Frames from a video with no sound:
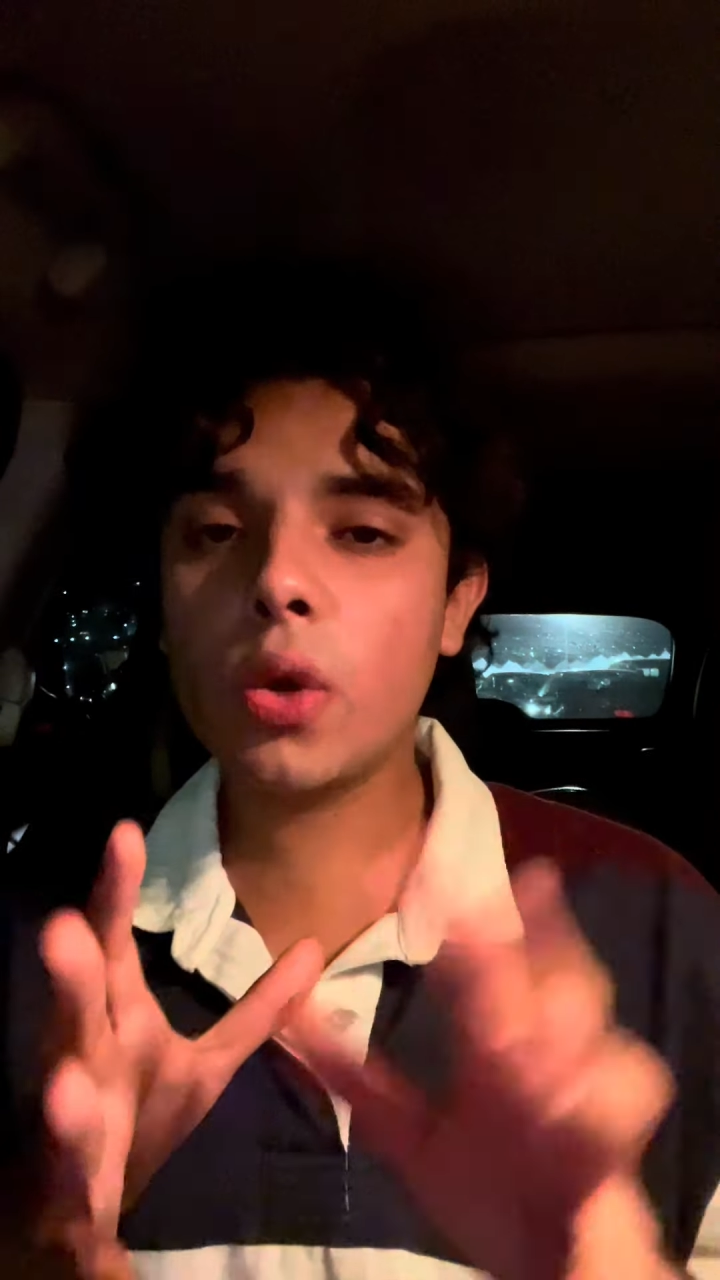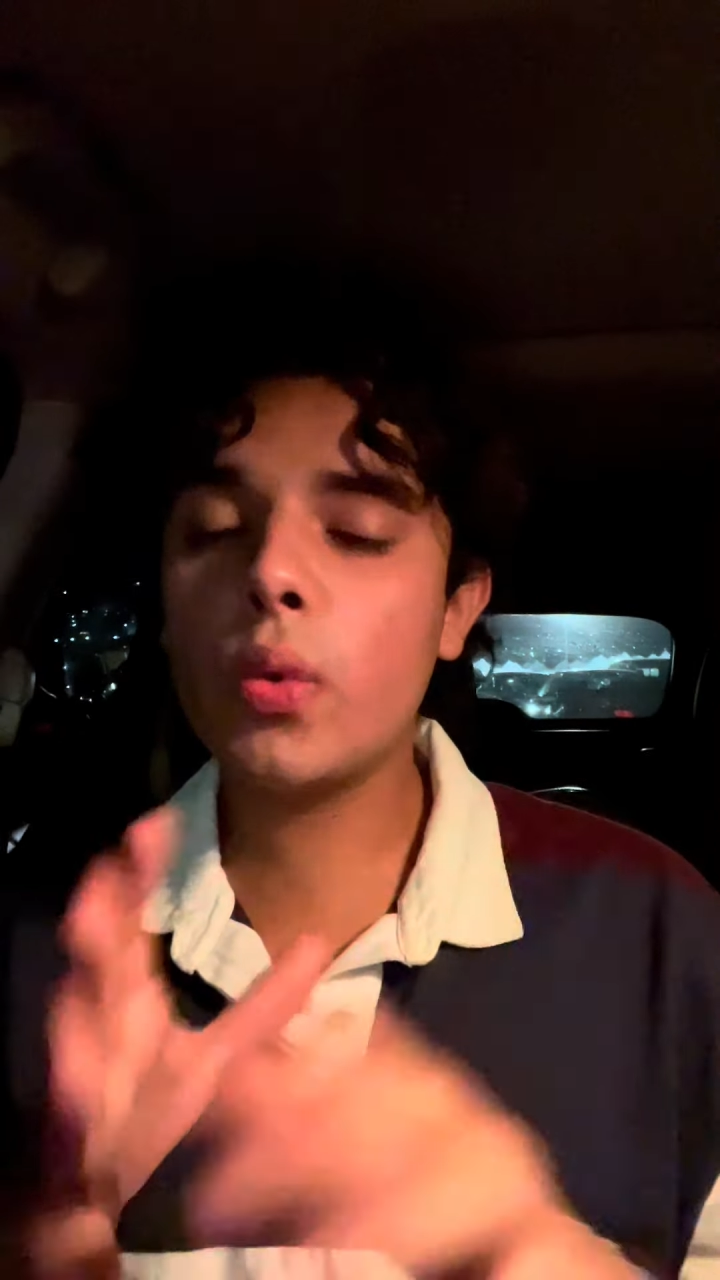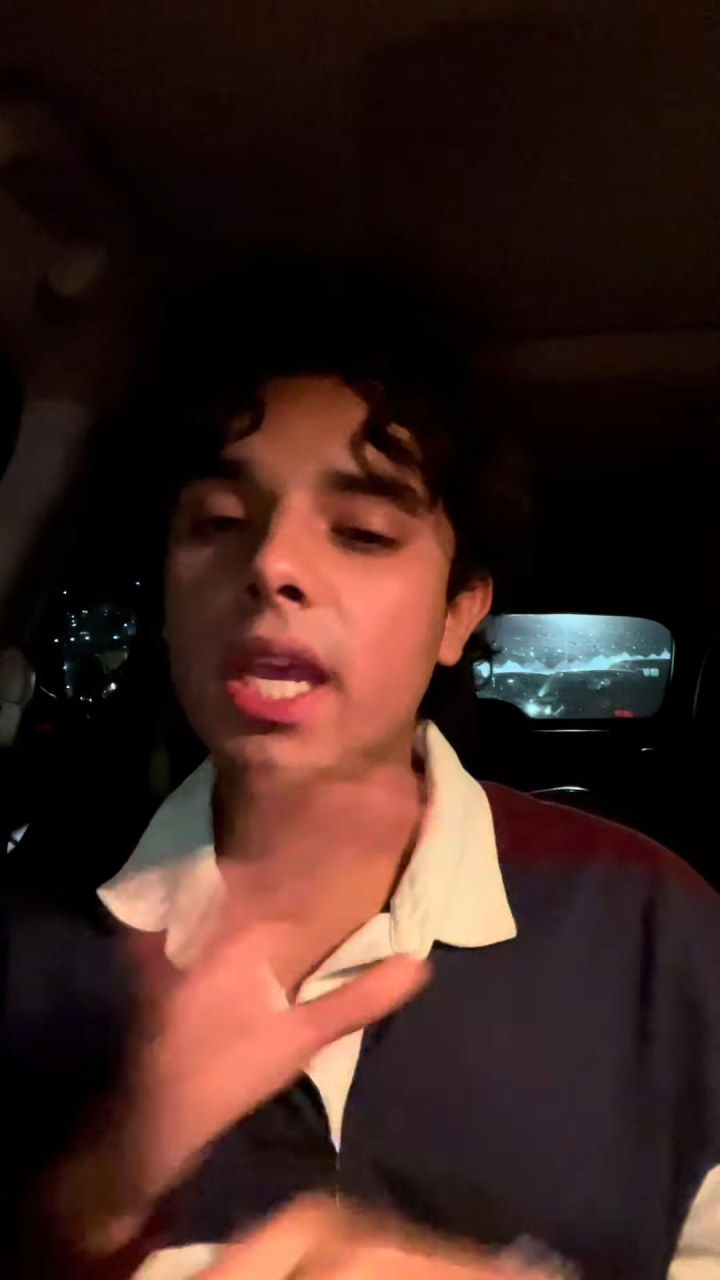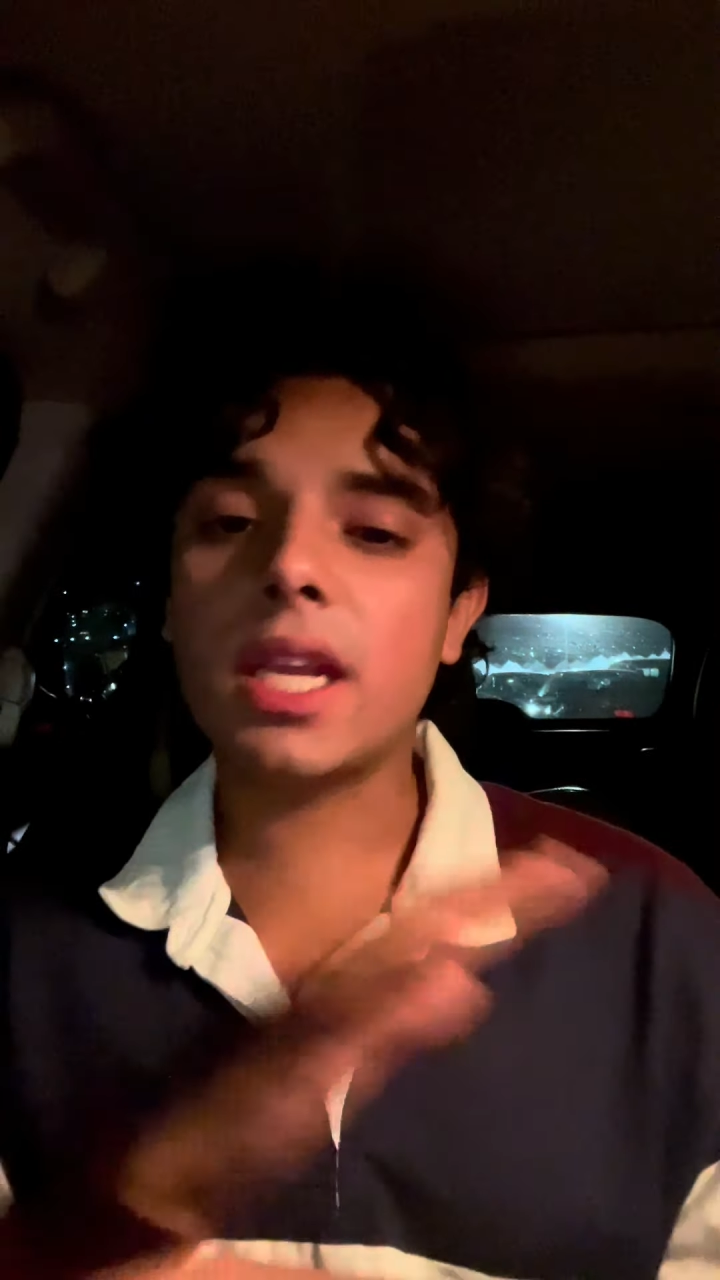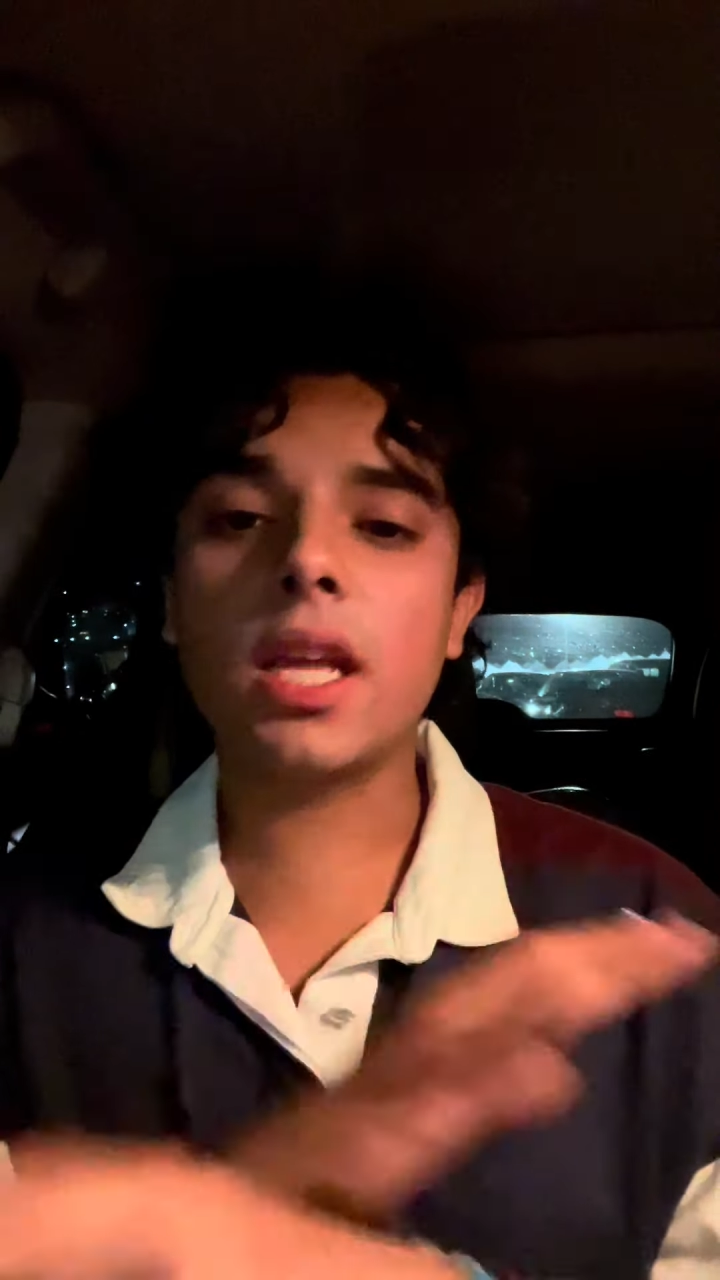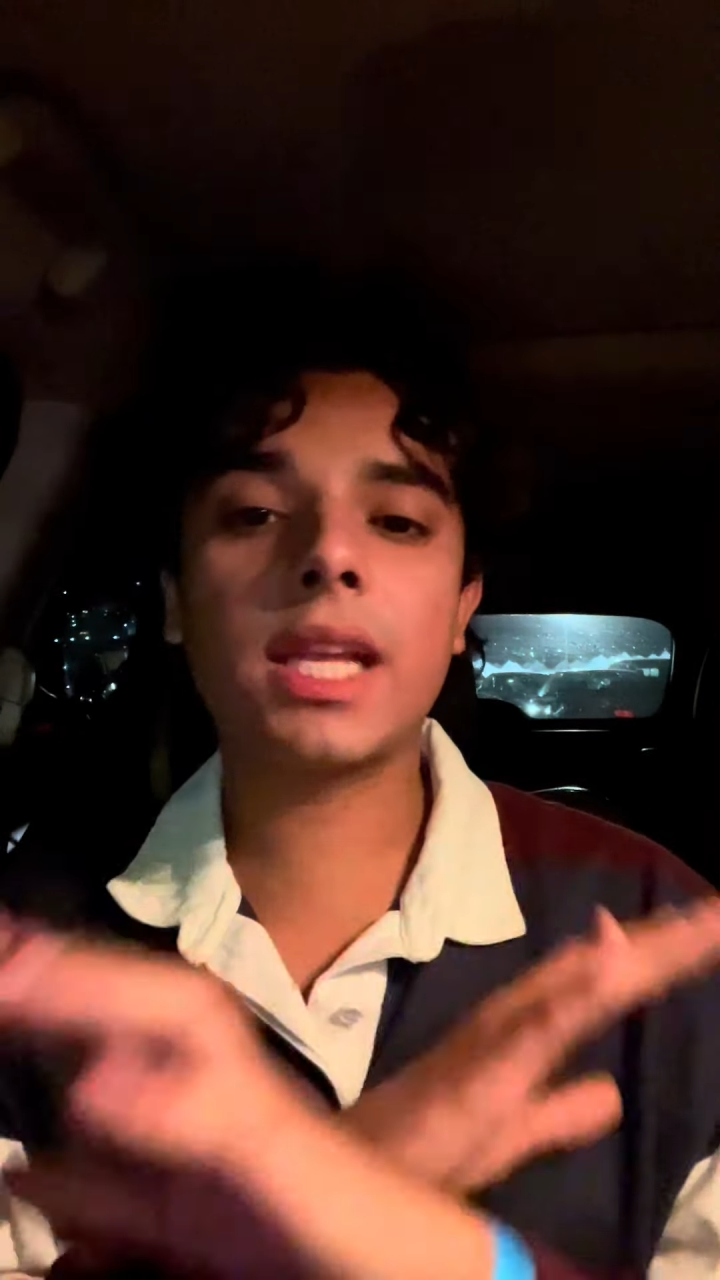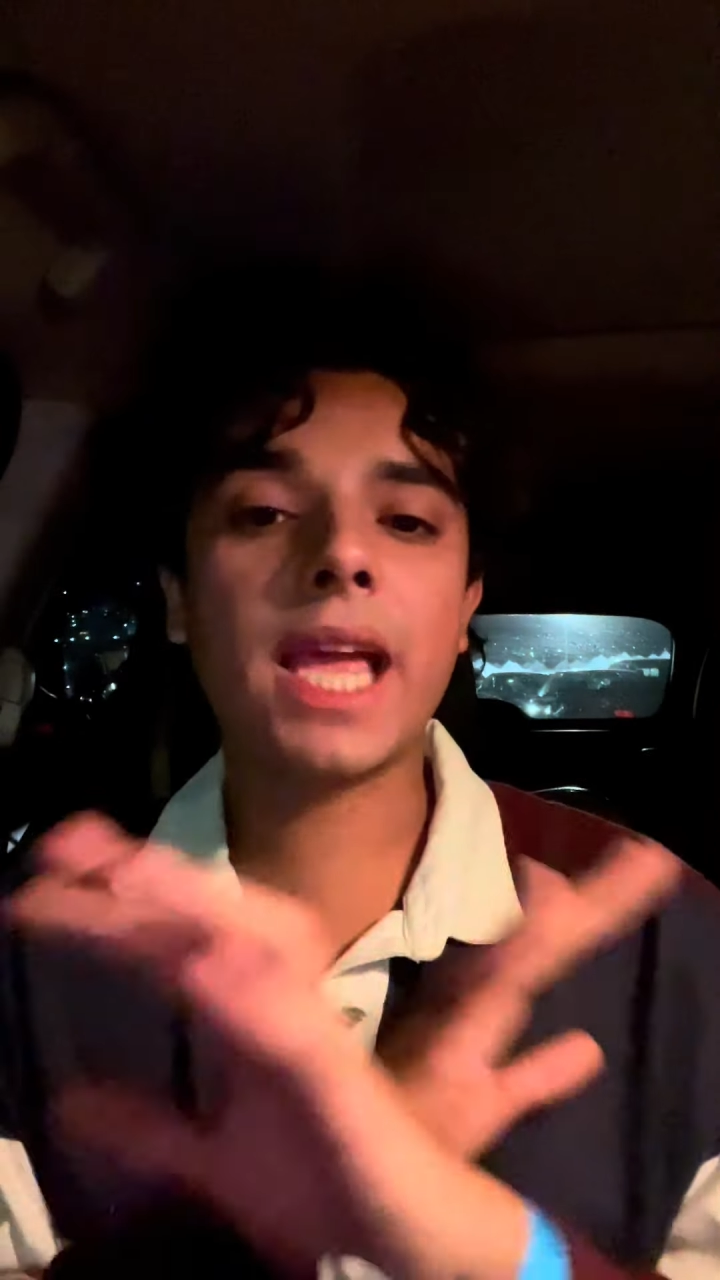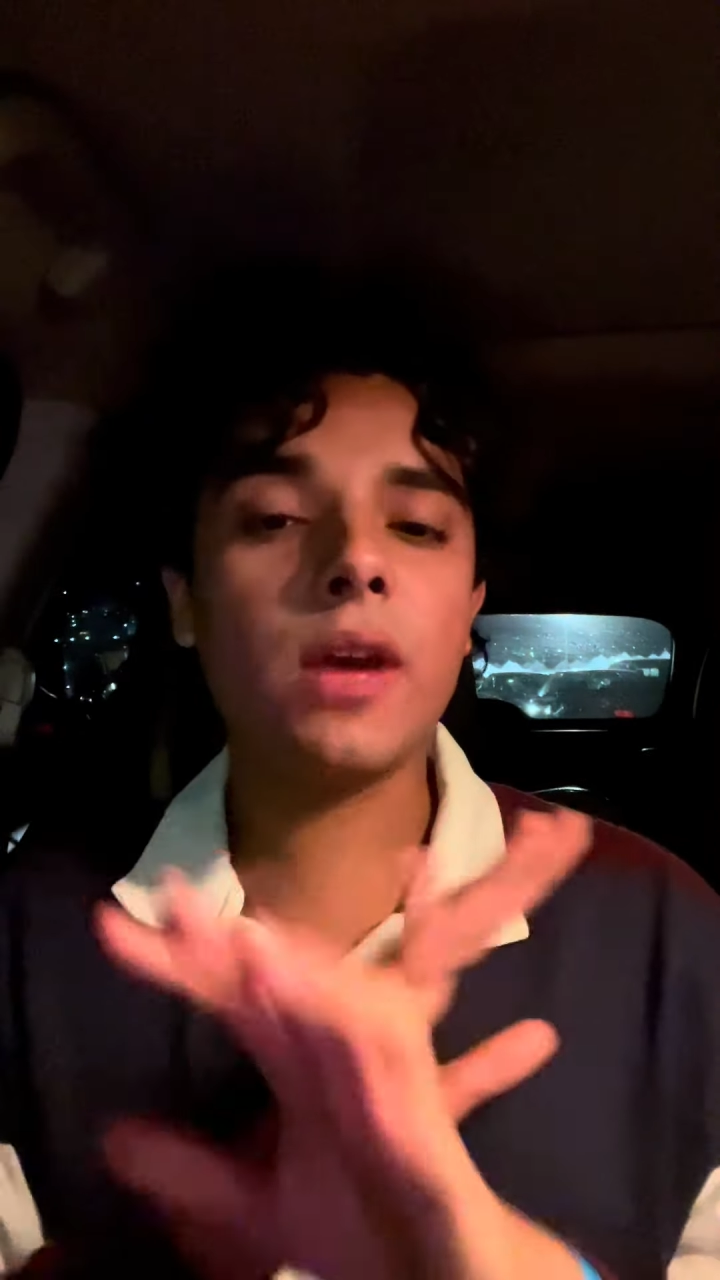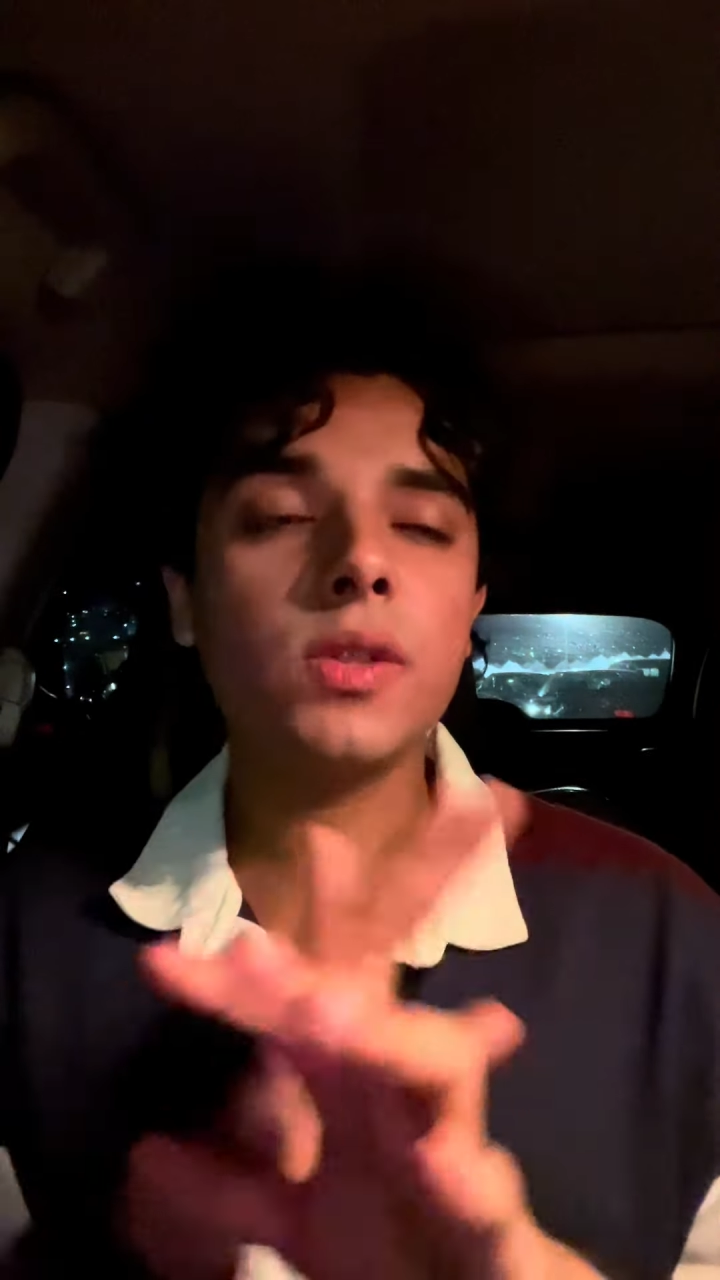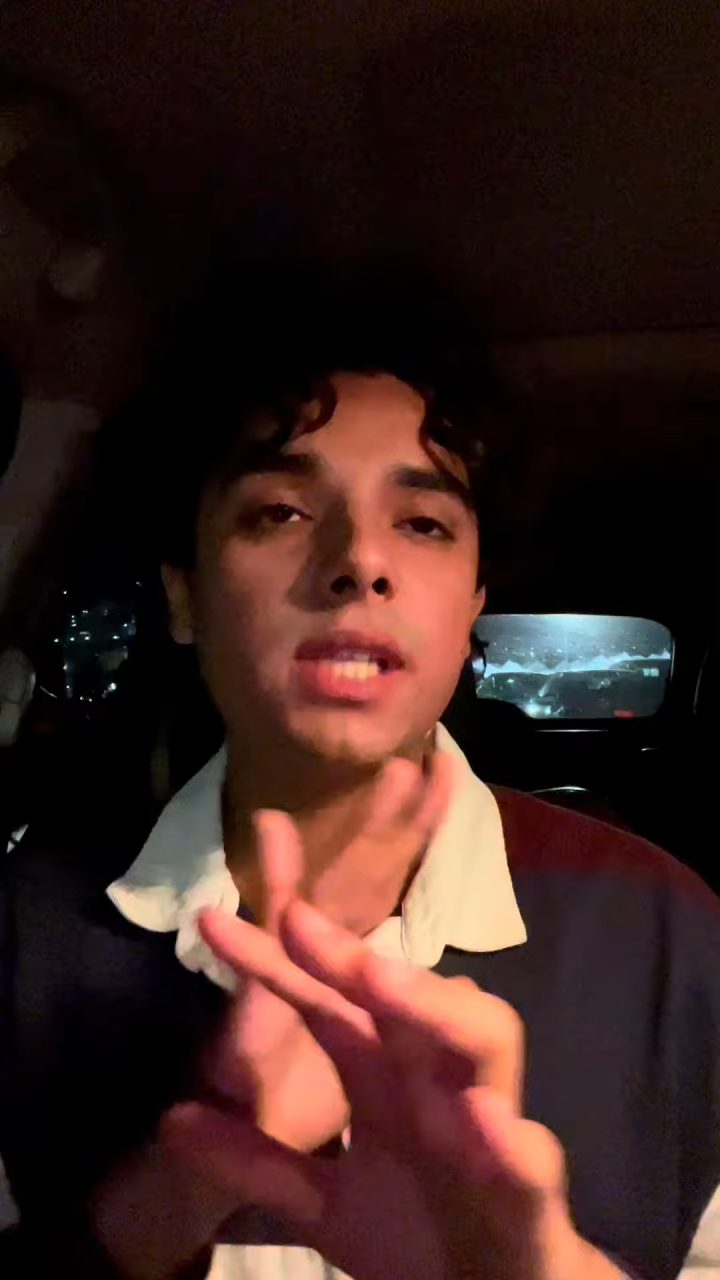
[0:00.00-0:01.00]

we cannot count